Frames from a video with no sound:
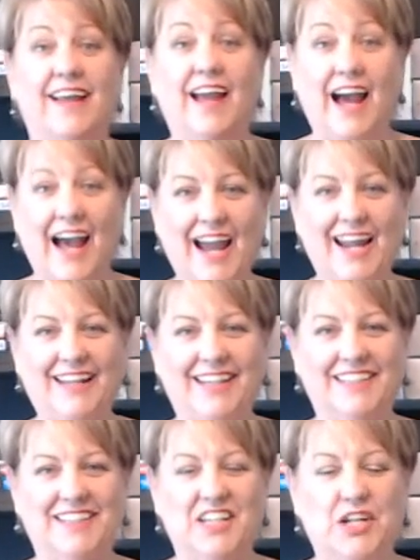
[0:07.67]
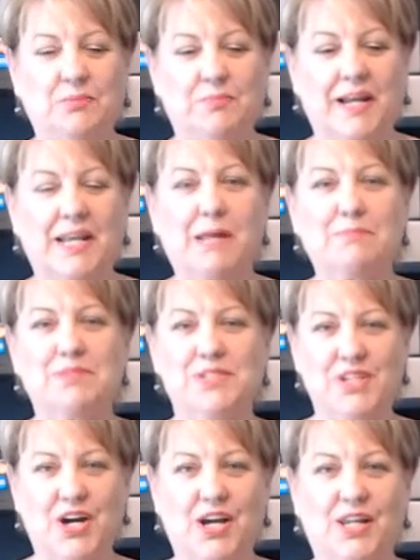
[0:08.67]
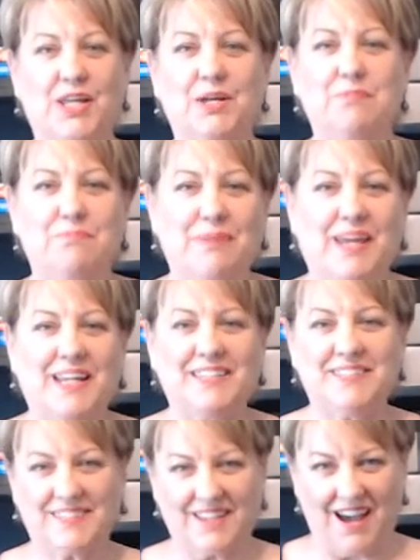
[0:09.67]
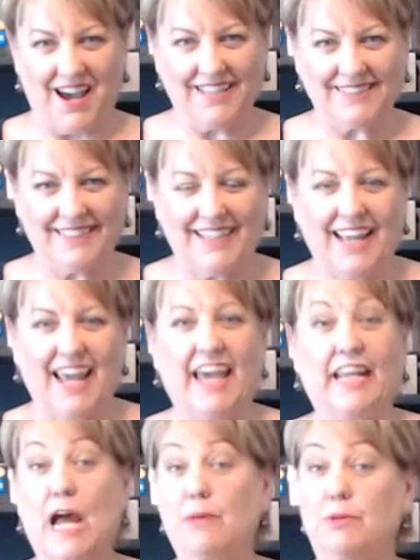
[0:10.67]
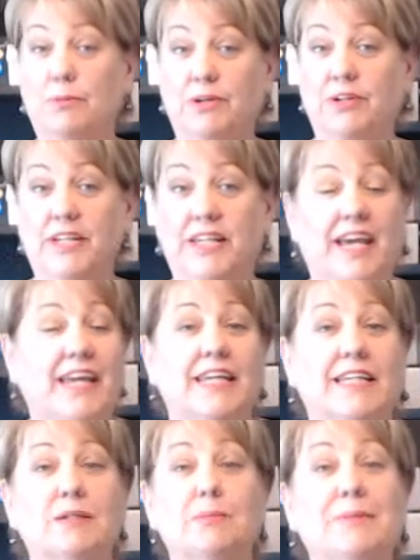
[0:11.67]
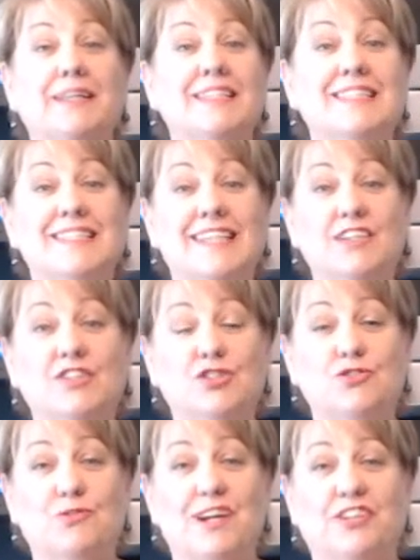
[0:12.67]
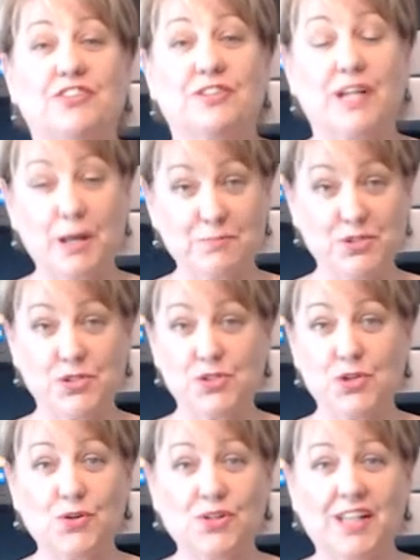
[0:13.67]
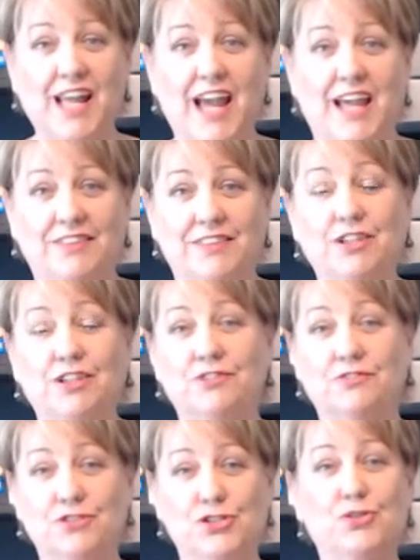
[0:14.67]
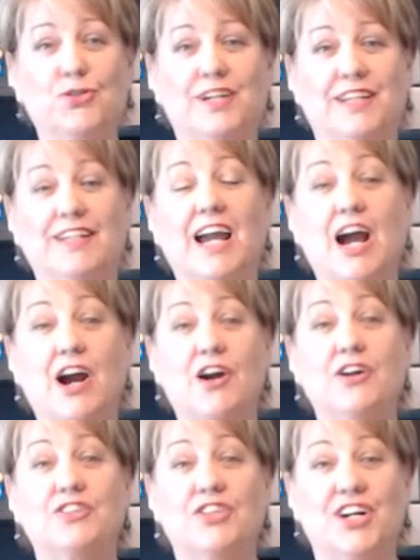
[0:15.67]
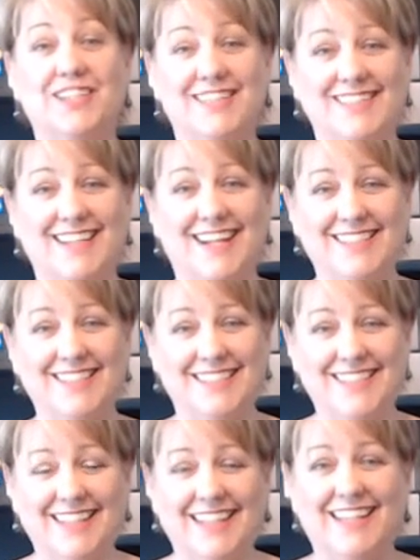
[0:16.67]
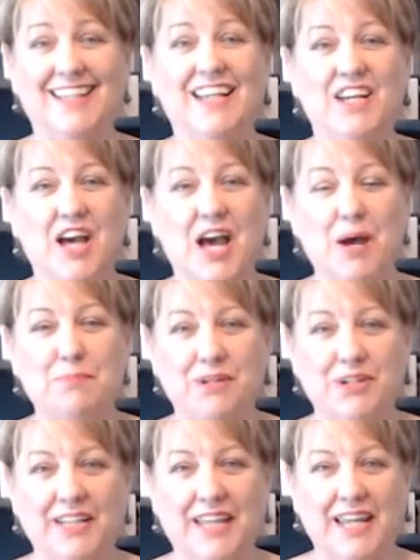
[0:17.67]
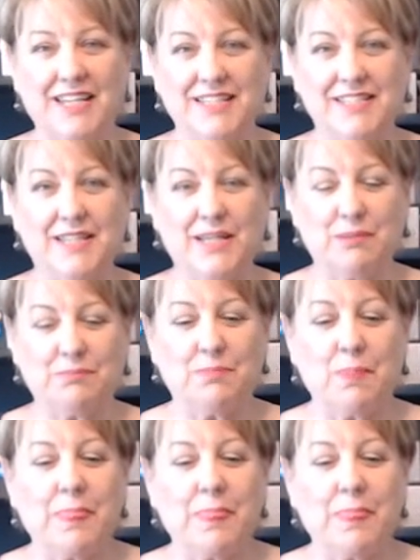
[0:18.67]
Hi, my name's Donna Bays Scott, and I'm your Mary Kay Independent Sales Director. And I'm so glad that you've joined our Donna's Dynasty Mary Kay team.